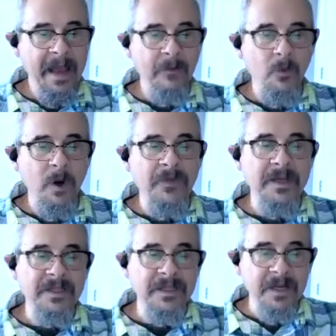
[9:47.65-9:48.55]
And what
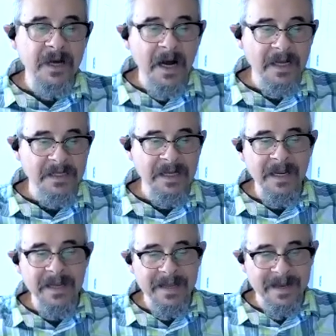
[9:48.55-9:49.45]
this does,
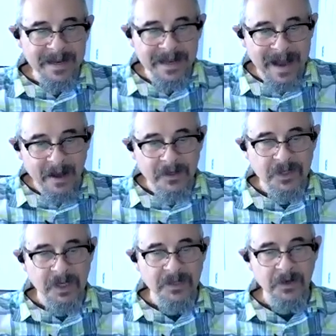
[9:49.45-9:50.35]
it
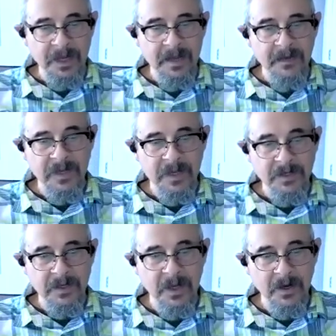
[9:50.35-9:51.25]
allows us or gives
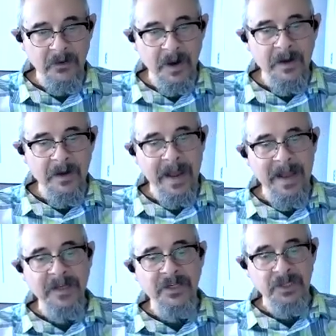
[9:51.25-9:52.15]
us a greater
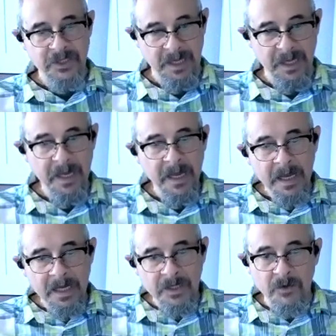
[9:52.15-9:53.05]
agency
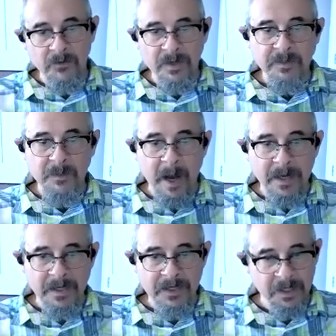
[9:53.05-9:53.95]
to
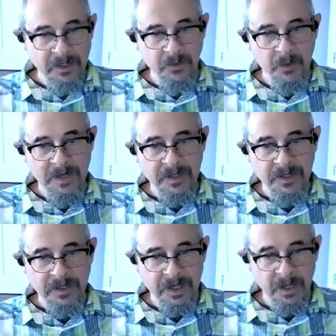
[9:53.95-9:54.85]
respond to
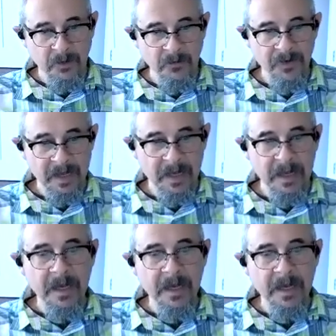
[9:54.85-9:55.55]
situations skillfully,